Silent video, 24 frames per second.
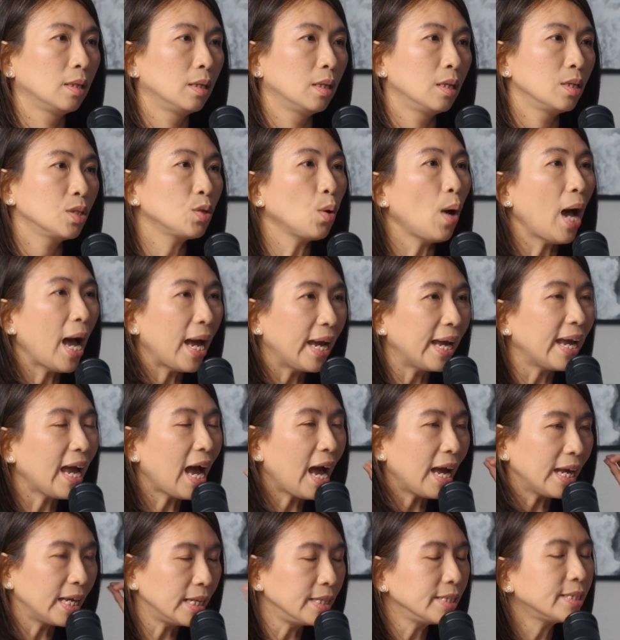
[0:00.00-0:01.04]
So I
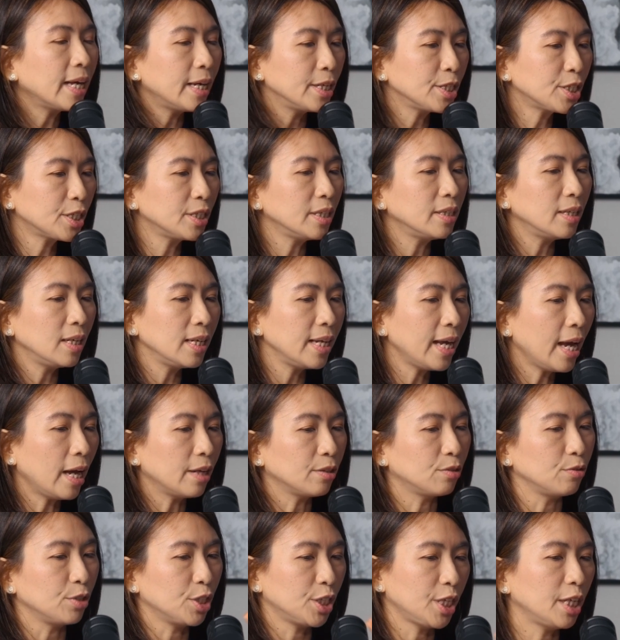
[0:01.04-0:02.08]
intentionally
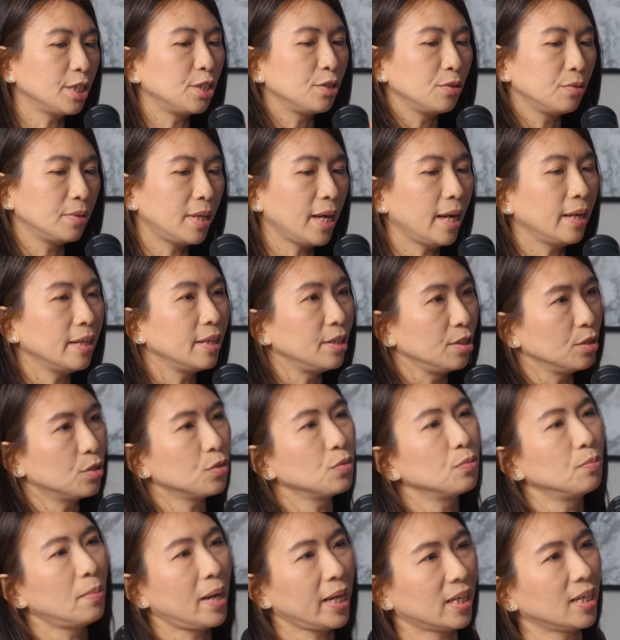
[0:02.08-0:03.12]
had to schedule that
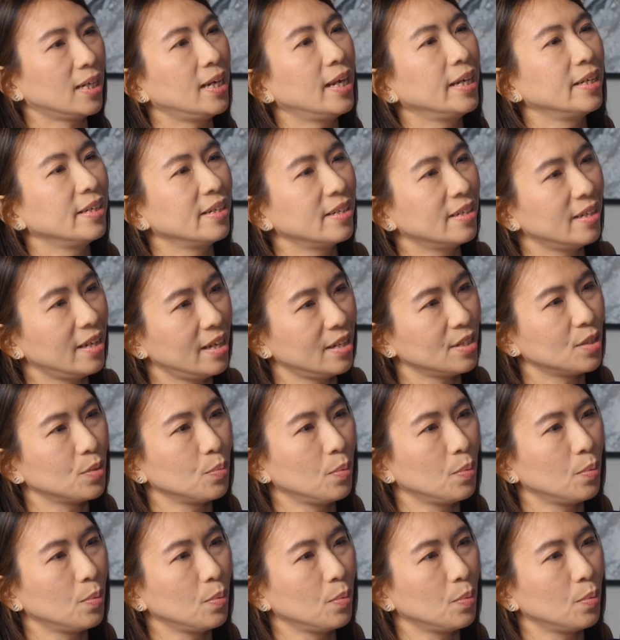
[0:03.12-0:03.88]
into my calendar as